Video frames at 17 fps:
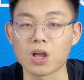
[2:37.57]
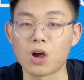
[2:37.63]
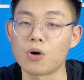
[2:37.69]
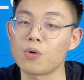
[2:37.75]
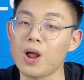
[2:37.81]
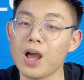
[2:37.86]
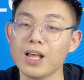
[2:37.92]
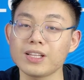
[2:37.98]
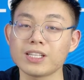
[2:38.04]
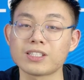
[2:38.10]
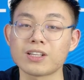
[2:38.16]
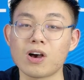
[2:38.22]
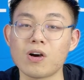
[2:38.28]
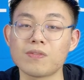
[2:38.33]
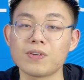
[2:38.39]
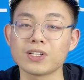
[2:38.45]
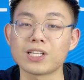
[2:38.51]
Alright, that's
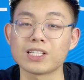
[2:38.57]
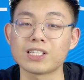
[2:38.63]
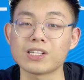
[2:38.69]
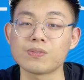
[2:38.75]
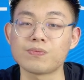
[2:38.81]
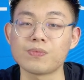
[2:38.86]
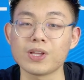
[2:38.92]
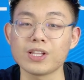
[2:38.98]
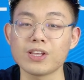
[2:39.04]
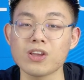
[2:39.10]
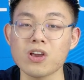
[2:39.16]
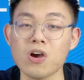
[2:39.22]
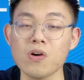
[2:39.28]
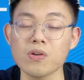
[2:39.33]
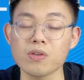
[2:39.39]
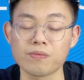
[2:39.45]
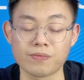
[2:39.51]
all for this
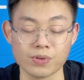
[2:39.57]
video.